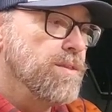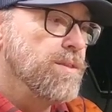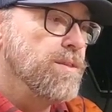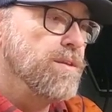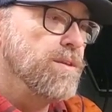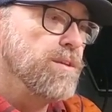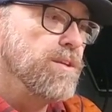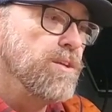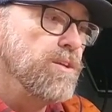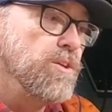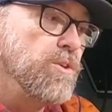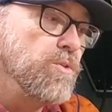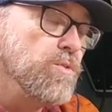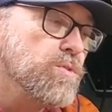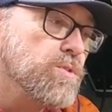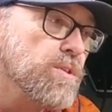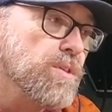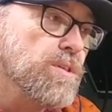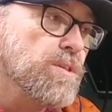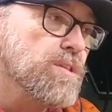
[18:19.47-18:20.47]
the
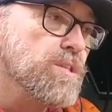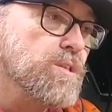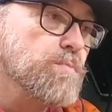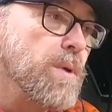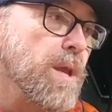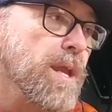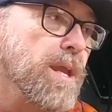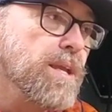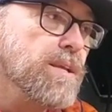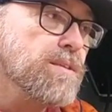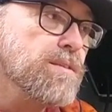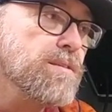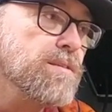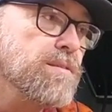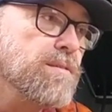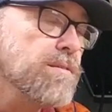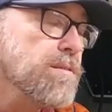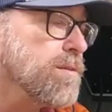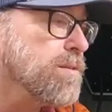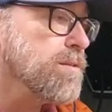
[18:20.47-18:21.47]
use of the
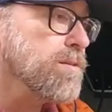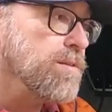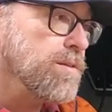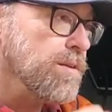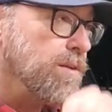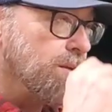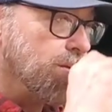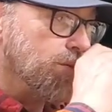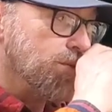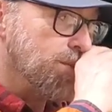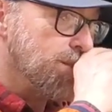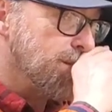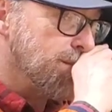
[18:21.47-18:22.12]
space, you know,